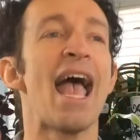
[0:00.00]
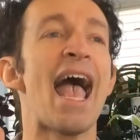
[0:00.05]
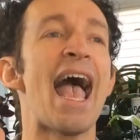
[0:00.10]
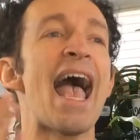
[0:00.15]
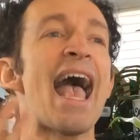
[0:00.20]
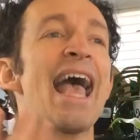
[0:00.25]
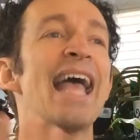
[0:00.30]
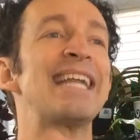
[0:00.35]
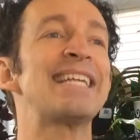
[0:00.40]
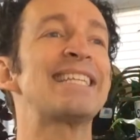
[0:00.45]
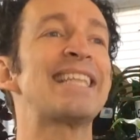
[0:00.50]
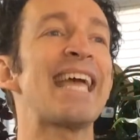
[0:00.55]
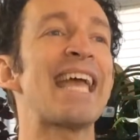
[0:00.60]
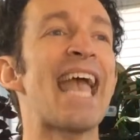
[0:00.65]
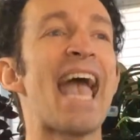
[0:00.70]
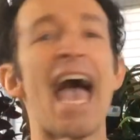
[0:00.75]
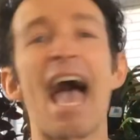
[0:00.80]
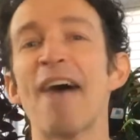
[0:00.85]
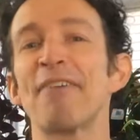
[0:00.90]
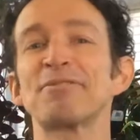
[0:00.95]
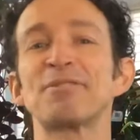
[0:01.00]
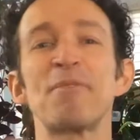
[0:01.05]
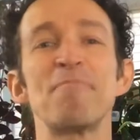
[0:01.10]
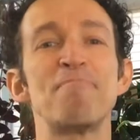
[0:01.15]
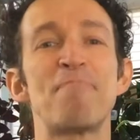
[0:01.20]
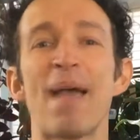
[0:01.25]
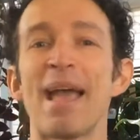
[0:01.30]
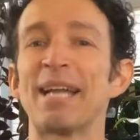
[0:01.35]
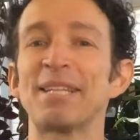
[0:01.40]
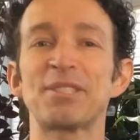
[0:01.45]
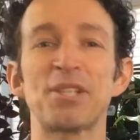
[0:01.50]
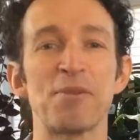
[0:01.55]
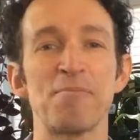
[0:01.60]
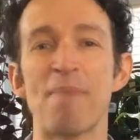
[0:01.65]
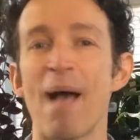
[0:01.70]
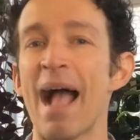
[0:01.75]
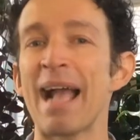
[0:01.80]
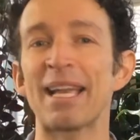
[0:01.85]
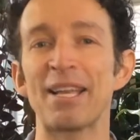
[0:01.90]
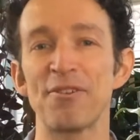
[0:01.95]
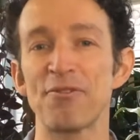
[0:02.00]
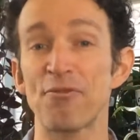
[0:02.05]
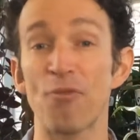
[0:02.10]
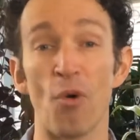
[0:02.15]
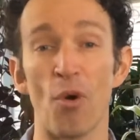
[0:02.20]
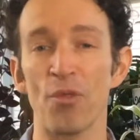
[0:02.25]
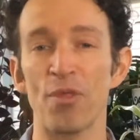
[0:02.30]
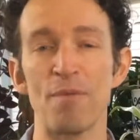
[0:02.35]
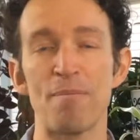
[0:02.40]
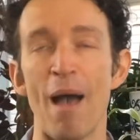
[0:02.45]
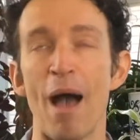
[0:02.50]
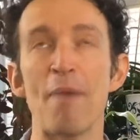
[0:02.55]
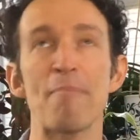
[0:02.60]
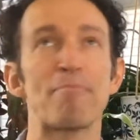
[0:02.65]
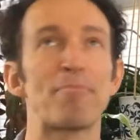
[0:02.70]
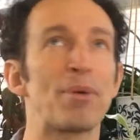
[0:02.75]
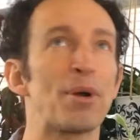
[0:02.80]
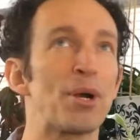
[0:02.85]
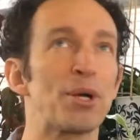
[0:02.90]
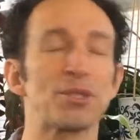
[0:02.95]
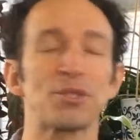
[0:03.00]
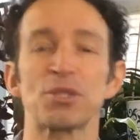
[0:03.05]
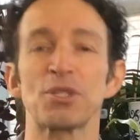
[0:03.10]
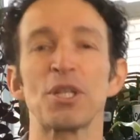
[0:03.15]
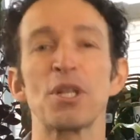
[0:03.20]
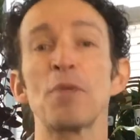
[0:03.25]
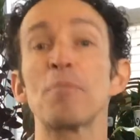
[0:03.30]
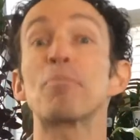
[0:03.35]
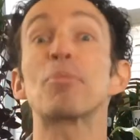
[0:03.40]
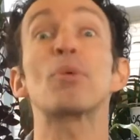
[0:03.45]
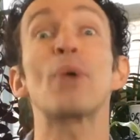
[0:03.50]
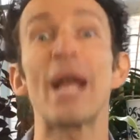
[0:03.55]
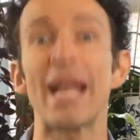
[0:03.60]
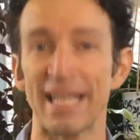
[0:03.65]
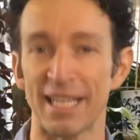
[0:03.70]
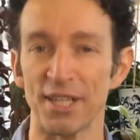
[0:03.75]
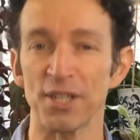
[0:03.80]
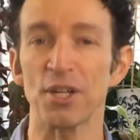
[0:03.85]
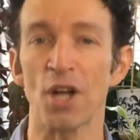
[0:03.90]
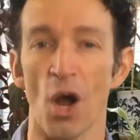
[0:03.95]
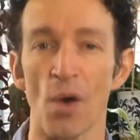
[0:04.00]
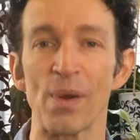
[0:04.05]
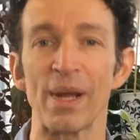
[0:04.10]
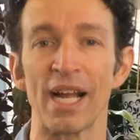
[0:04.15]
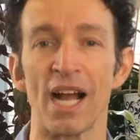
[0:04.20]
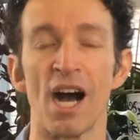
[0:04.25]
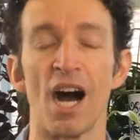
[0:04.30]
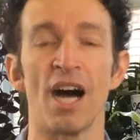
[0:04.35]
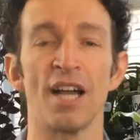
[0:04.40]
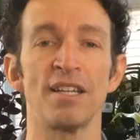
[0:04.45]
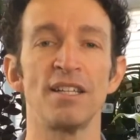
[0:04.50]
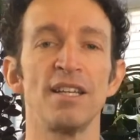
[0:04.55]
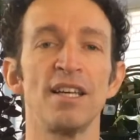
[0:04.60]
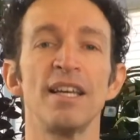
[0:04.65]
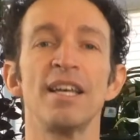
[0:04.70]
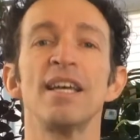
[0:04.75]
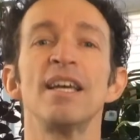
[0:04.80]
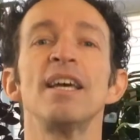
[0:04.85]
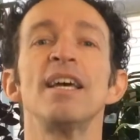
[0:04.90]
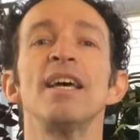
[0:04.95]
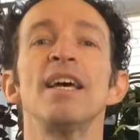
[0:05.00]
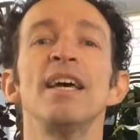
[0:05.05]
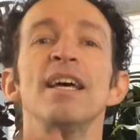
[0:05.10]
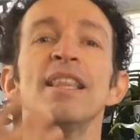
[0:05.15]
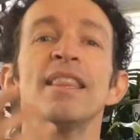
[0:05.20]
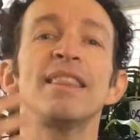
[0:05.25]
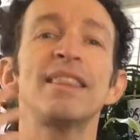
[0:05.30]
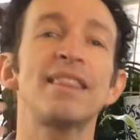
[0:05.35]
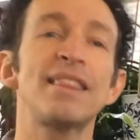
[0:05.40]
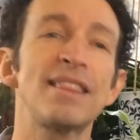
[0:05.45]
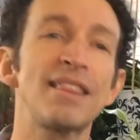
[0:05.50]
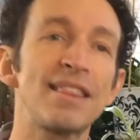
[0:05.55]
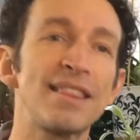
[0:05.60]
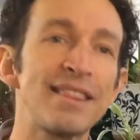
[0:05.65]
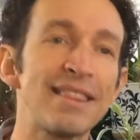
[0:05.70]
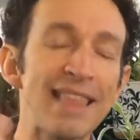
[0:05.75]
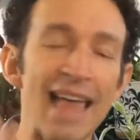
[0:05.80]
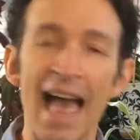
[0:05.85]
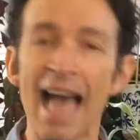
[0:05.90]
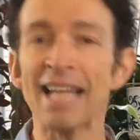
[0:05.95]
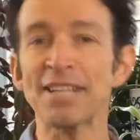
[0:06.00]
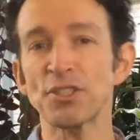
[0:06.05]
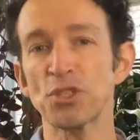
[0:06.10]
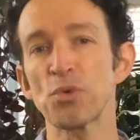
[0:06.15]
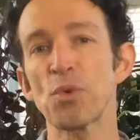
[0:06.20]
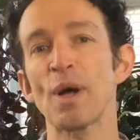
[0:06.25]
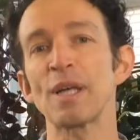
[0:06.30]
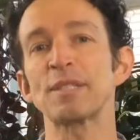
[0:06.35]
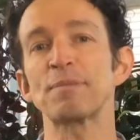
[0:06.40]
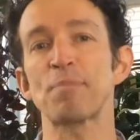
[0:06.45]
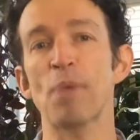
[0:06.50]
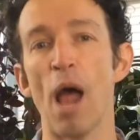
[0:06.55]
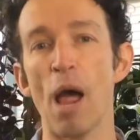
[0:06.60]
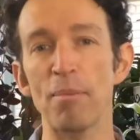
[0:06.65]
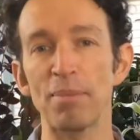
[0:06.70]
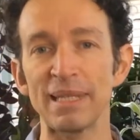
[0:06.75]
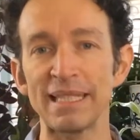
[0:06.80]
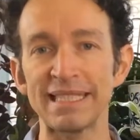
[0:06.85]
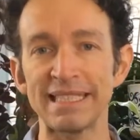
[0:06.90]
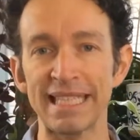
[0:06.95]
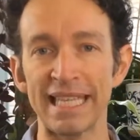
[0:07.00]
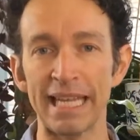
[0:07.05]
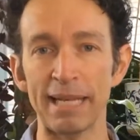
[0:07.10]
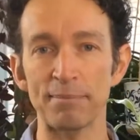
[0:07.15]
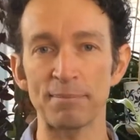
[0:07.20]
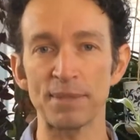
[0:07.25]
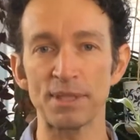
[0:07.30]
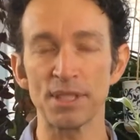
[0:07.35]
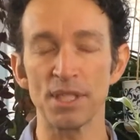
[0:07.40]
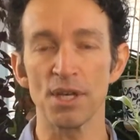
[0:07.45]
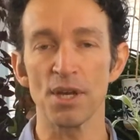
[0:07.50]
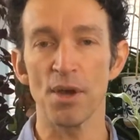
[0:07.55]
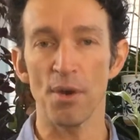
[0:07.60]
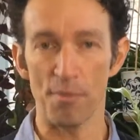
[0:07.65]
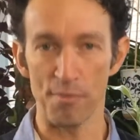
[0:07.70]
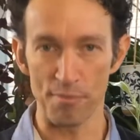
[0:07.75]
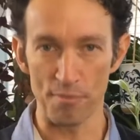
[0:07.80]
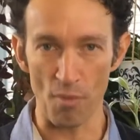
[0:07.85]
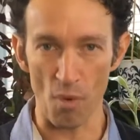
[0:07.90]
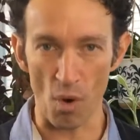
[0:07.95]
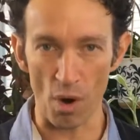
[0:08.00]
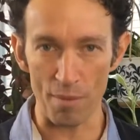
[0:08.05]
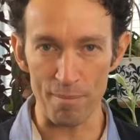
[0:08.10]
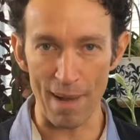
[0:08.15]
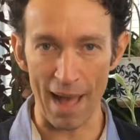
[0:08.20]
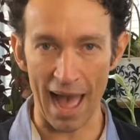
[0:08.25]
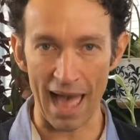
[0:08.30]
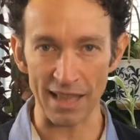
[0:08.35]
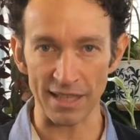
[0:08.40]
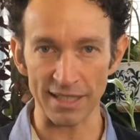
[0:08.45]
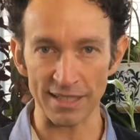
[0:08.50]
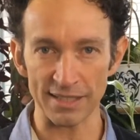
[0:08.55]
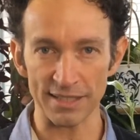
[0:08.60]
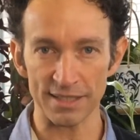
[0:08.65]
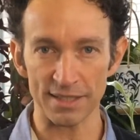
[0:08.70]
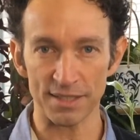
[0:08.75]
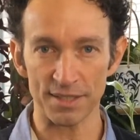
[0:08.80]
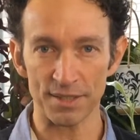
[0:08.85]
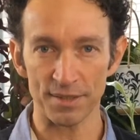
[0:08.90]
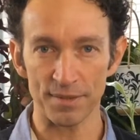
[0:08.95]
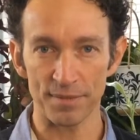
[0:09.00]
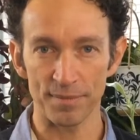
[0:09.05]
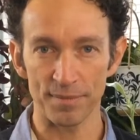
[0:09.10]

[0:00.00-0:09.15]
and they have some banter back and forth about birds. There's a little prank going on. That to us probably seems more balanced.